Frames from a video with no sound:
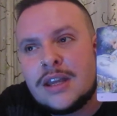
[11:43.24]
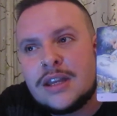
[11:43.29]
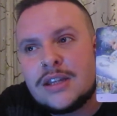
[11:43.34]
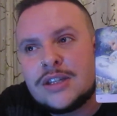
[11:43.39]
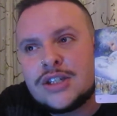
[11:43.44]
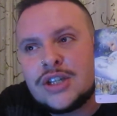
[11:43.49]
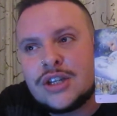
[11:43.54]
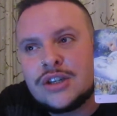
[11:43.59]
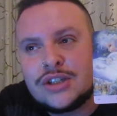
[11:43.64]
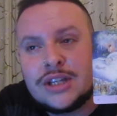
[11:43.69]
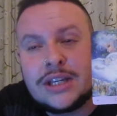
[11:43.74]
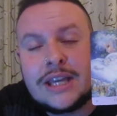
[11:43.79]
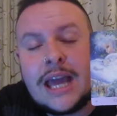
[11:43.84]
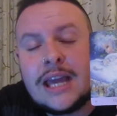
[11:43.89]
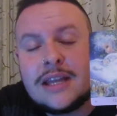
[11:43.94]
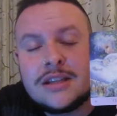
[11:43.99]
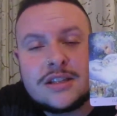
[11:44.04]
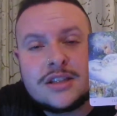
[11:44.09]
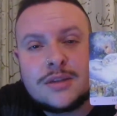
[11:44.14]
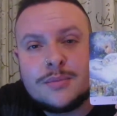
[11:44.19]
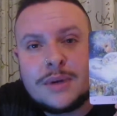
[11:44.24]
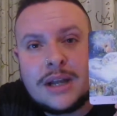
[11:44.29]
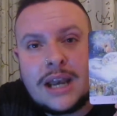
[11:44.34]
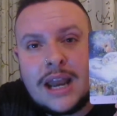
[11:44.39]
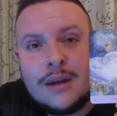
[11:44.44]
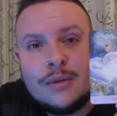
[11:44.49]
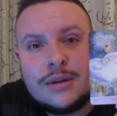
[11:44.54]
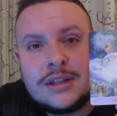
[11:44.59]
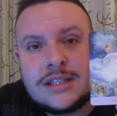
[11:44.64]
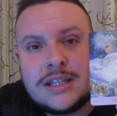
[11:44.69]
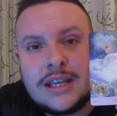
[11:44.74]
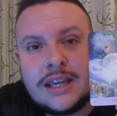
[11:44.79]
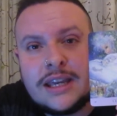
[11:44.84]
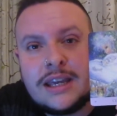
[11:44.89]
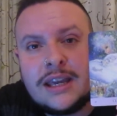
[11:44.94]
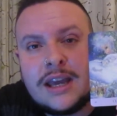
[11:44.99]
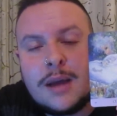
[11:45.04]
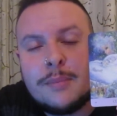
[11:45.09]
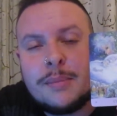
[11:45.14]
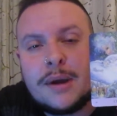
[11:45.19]
to gain some
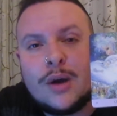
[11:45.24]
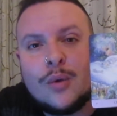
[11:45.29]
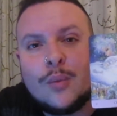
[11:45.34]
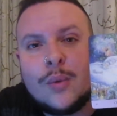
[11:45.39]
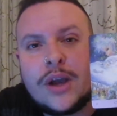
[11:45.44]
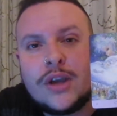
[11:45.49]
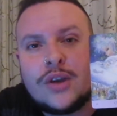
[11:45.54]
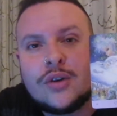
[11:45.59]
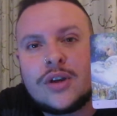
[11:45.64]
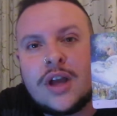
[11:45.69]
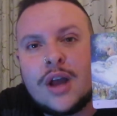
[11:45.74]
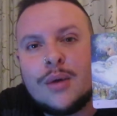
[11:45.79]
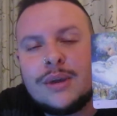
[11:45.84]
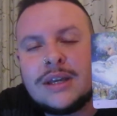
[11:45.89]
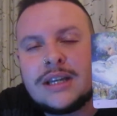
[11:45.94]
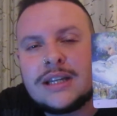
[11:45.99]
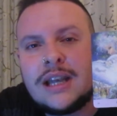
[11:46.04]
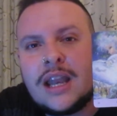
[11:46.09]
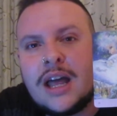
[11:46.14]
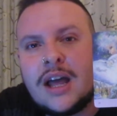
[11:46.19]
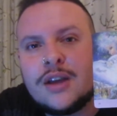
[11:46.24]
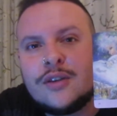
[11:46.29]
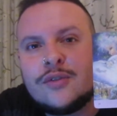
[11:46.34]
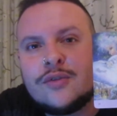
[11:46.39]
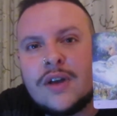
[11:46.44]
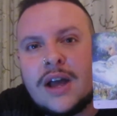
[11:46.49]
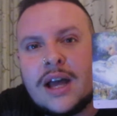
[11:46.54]
clarity about where you're going in life,